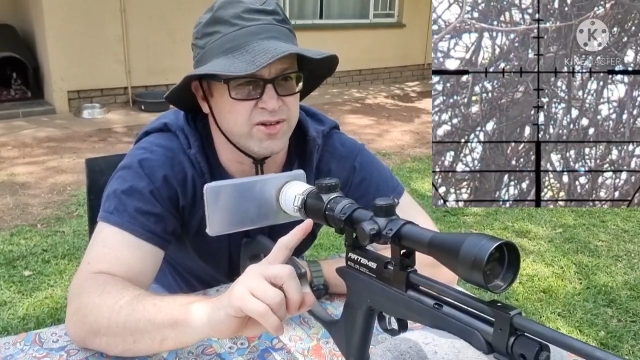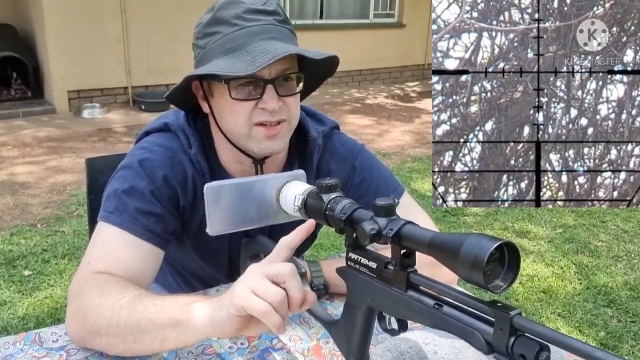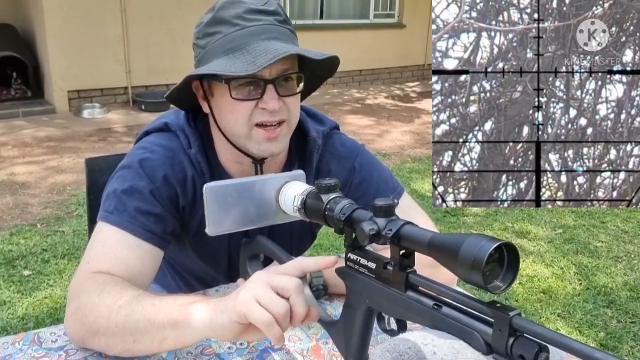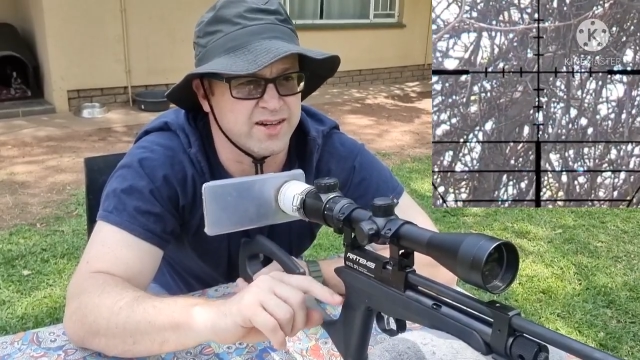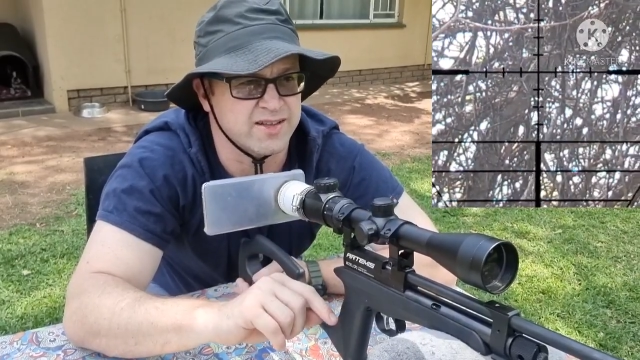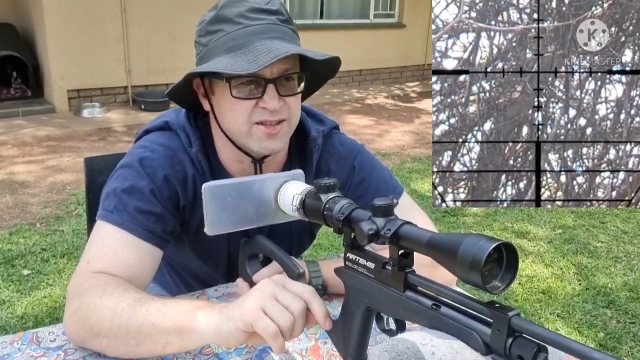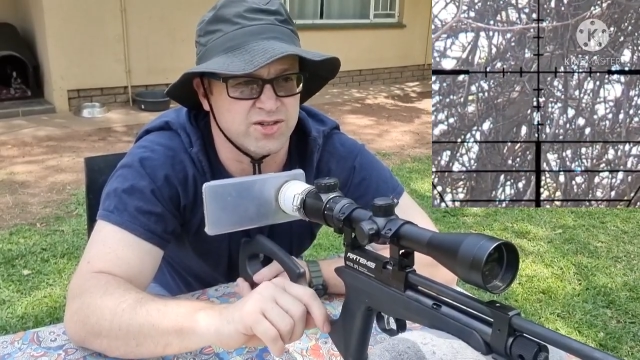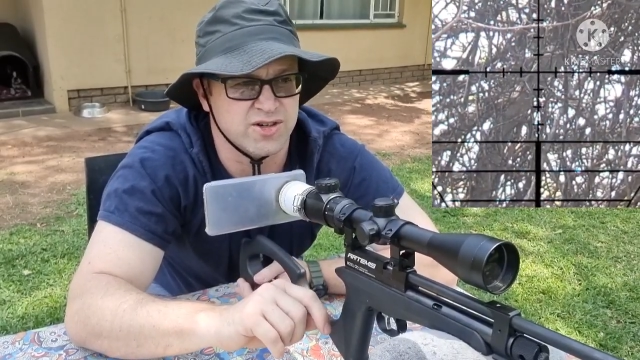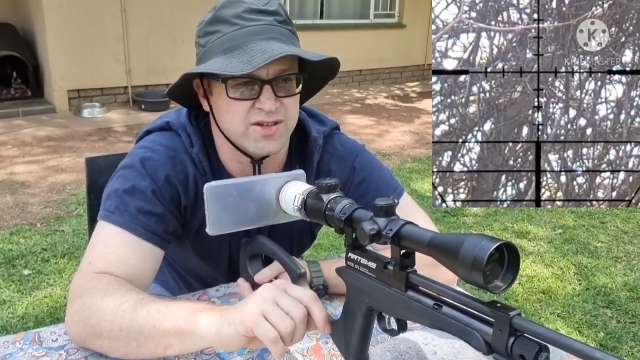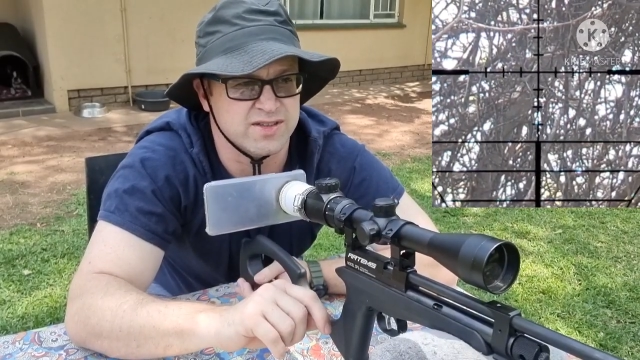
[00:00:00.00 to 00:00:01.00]
look down at the
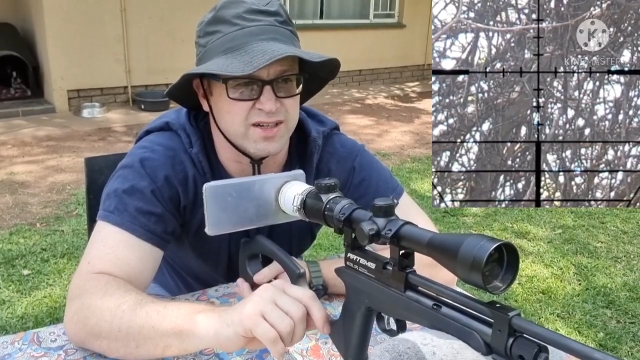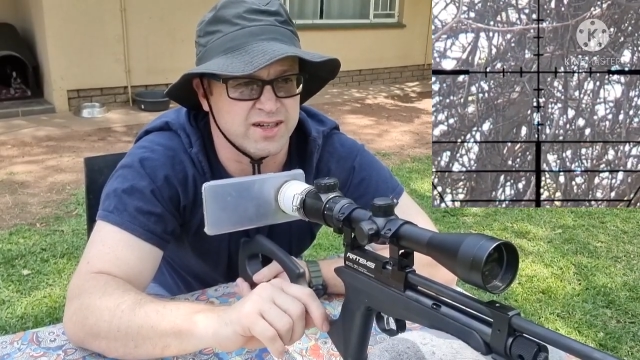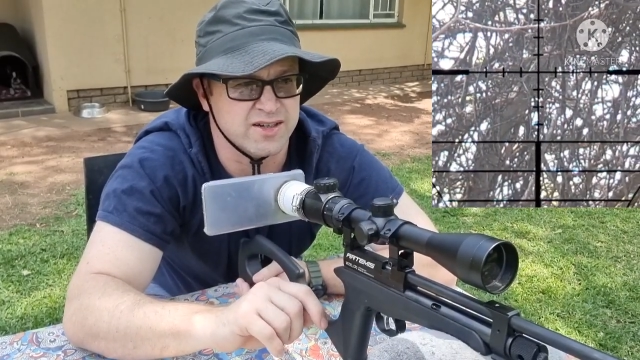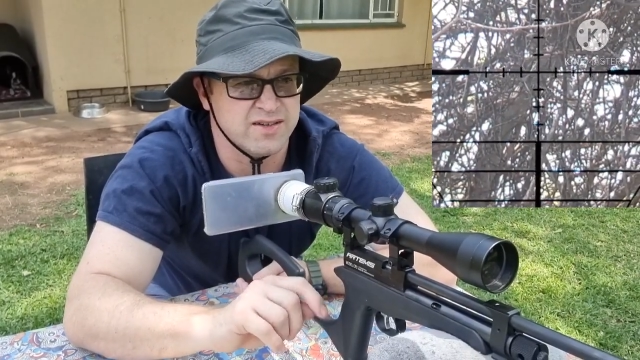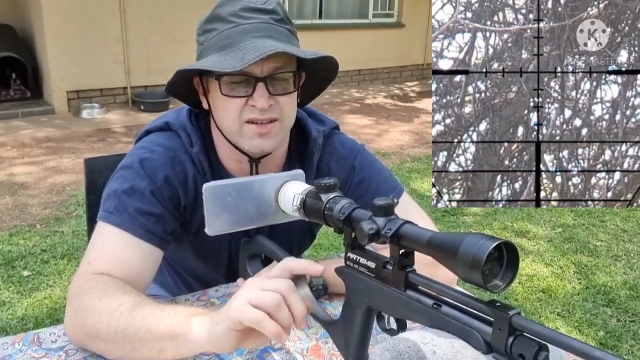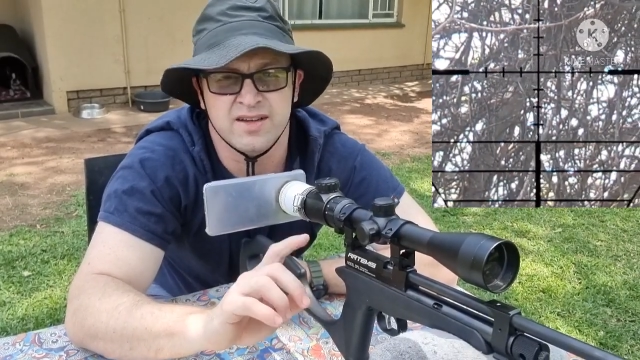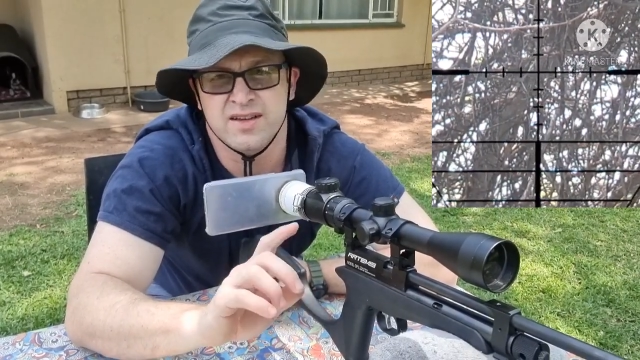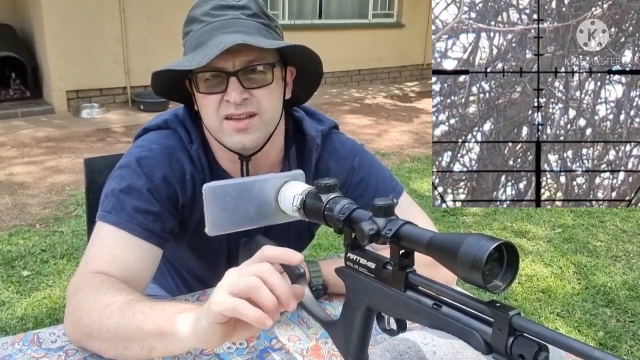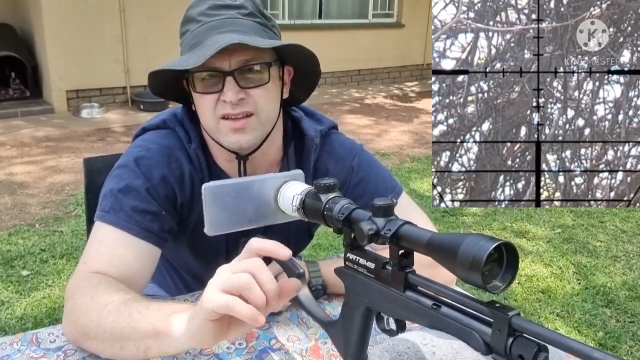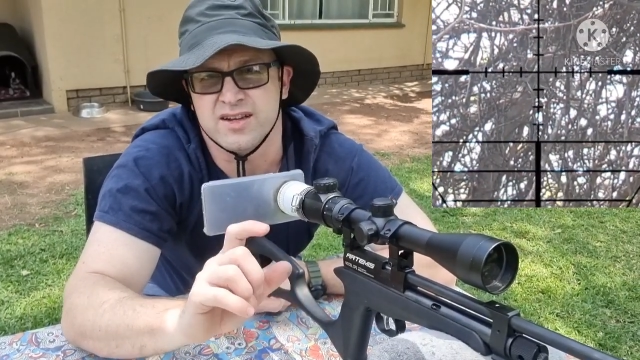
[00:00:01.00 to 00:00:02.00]
targets now,
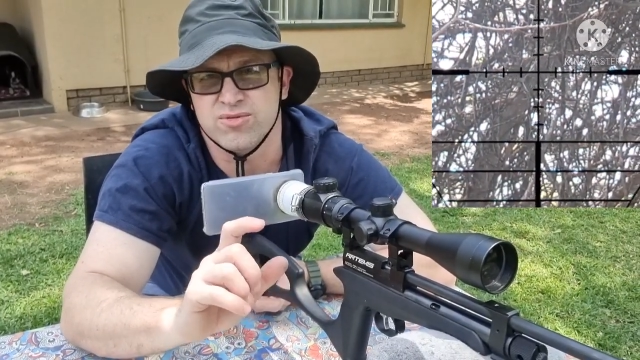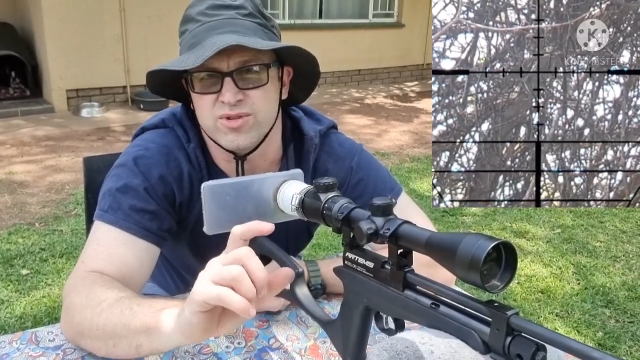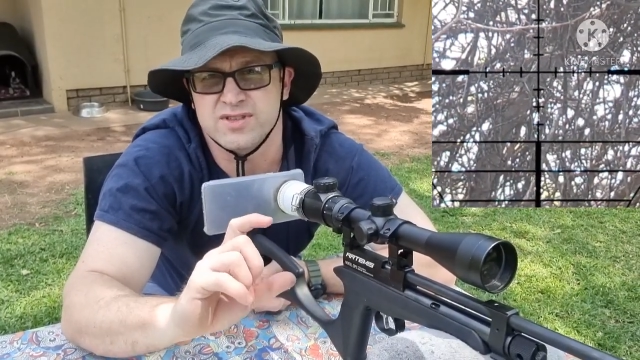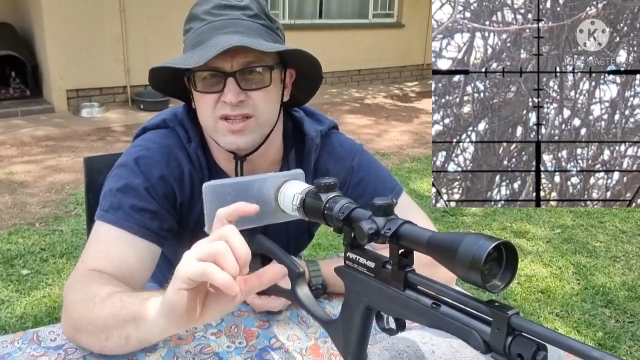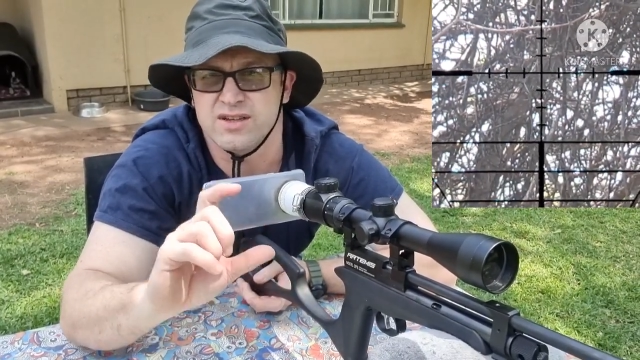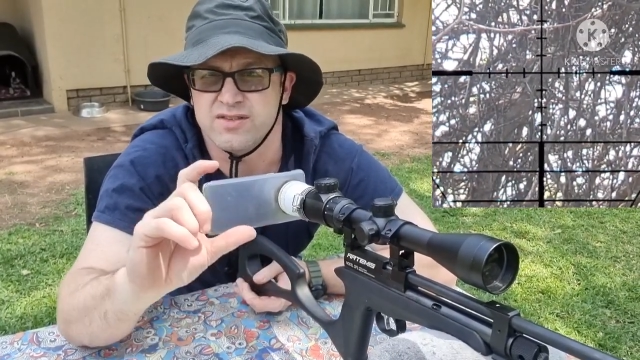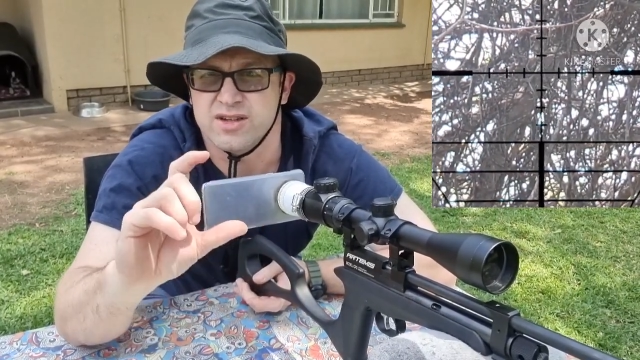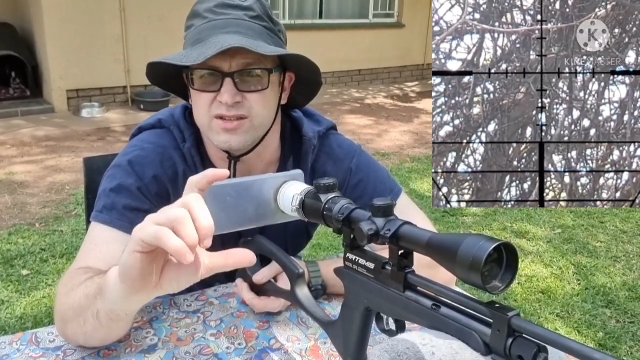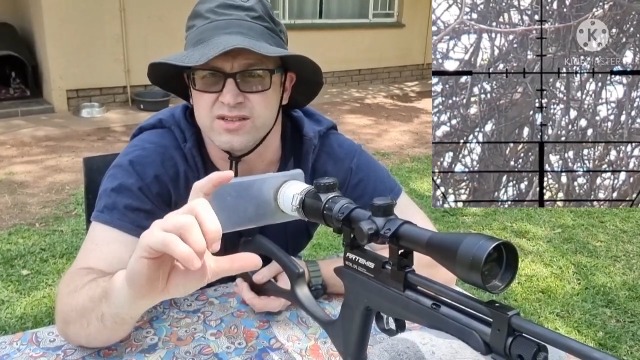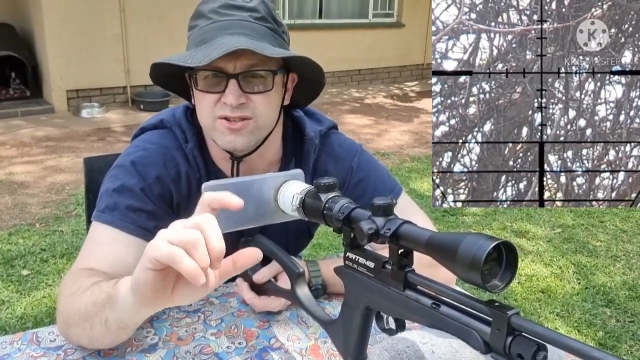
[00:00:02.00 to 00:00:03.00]
and we'll see if
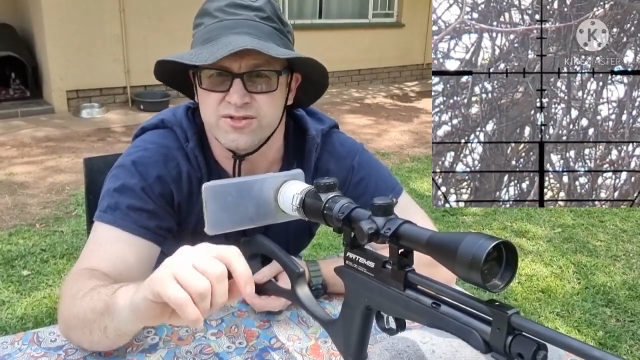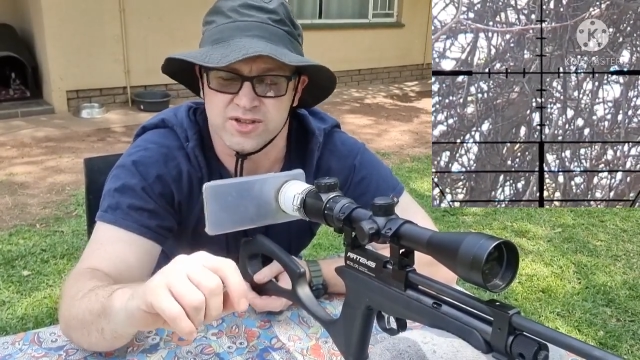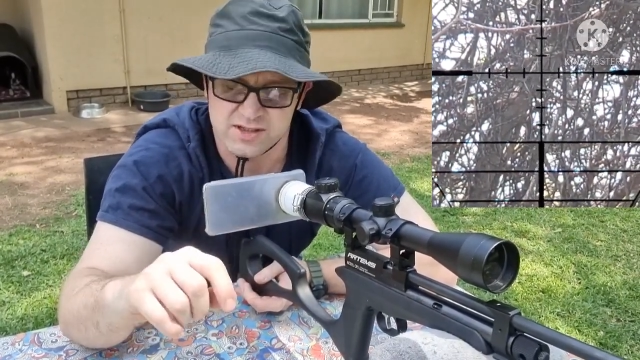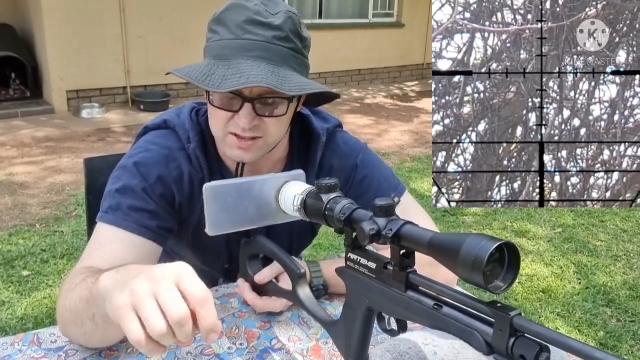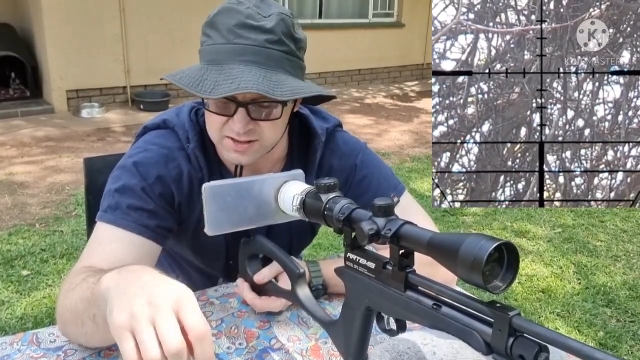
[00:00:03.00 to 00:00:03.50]
there's a difference